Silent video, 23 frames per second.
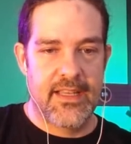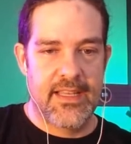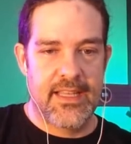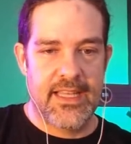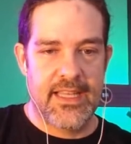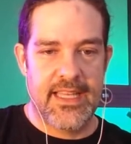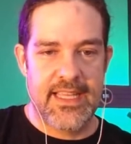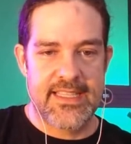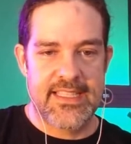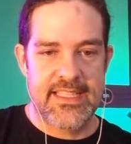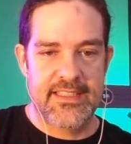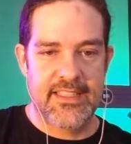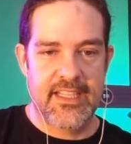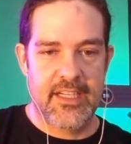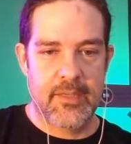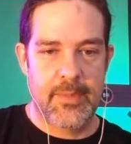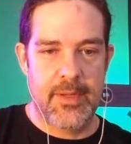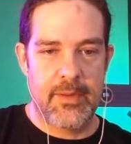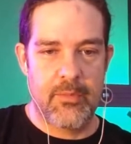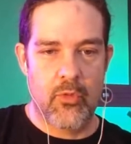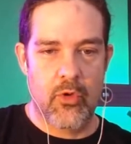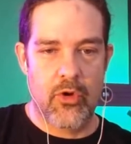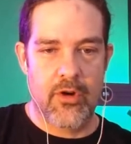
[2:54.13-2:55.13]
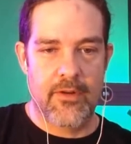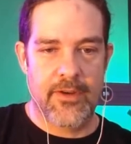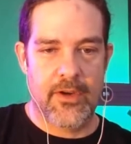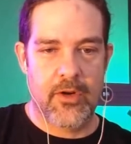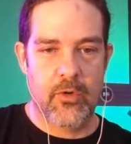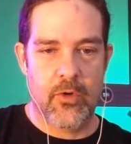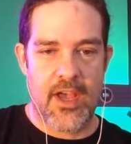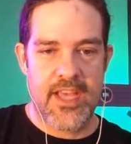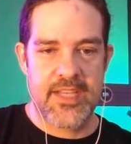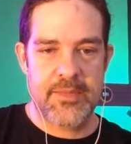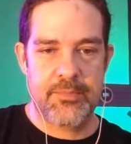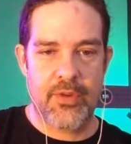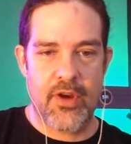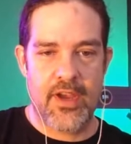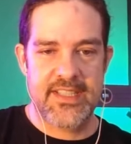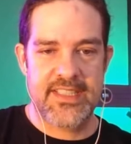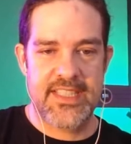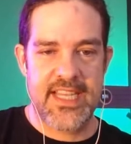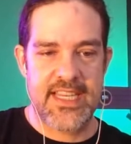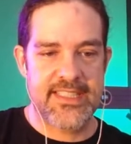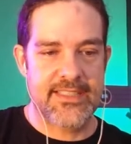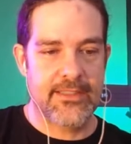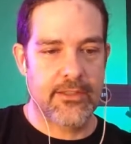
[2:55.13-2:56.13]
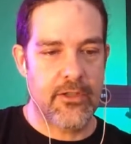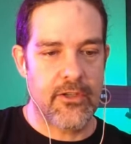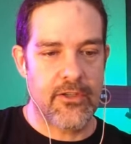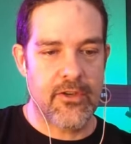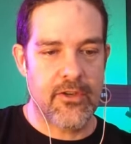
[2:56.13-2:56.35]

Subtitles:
it's a little bit more of a cross-processed look,